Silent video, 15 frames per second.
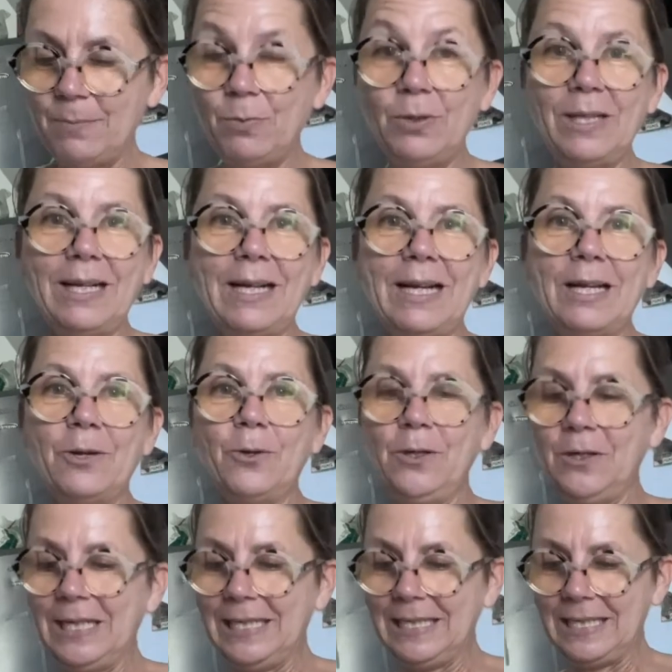Punta Cana, all you
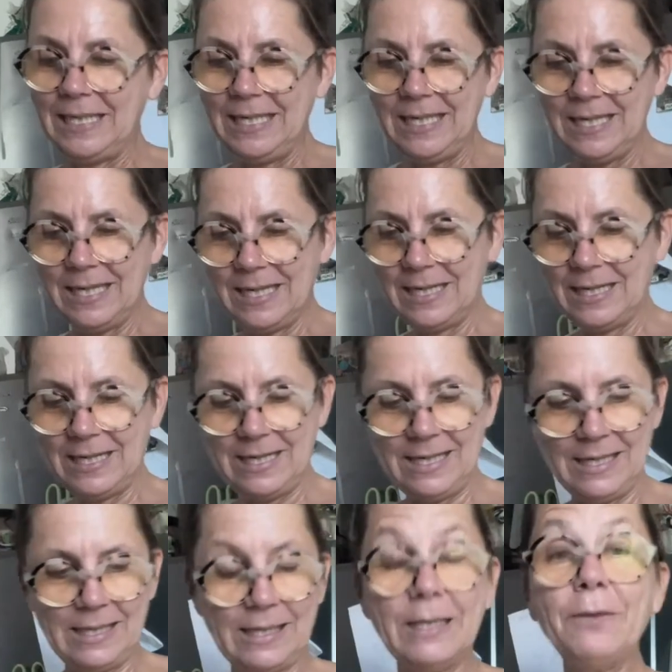can see. A
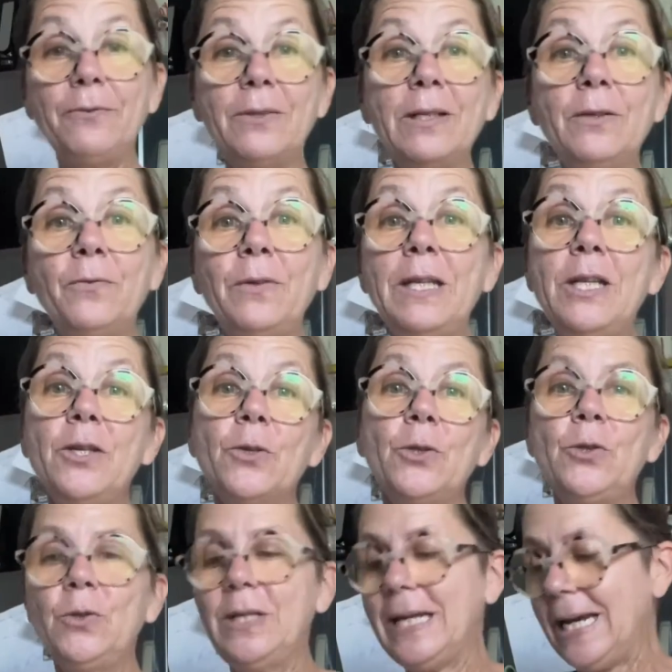little different video
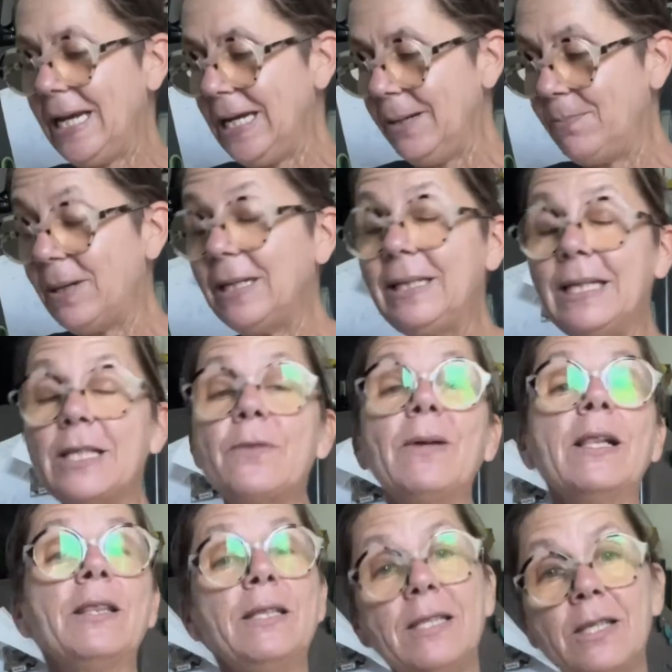today, but as
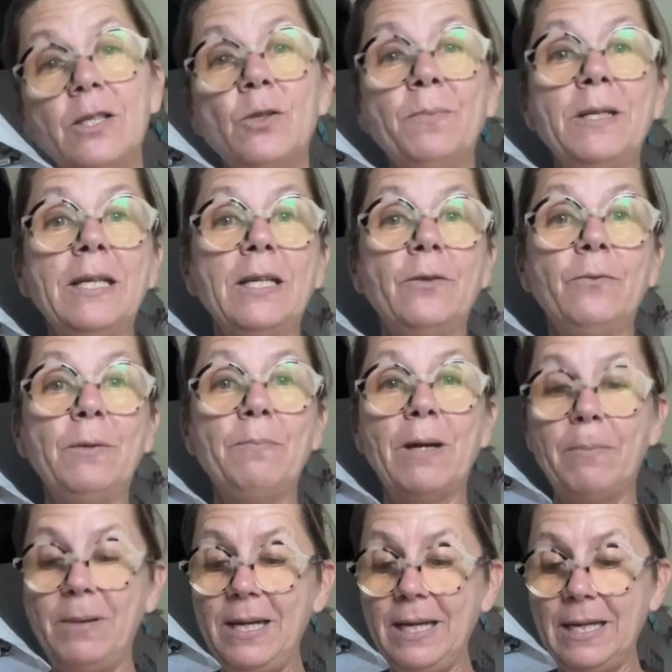well, this is Dominican
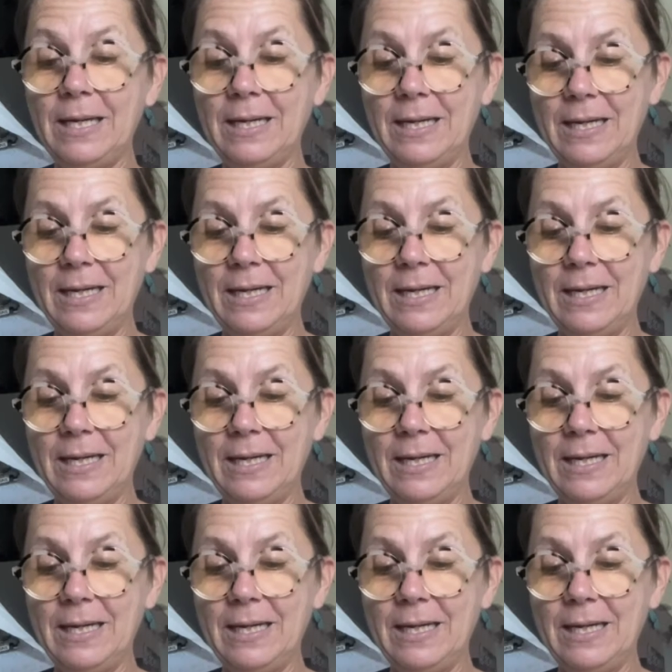Republic.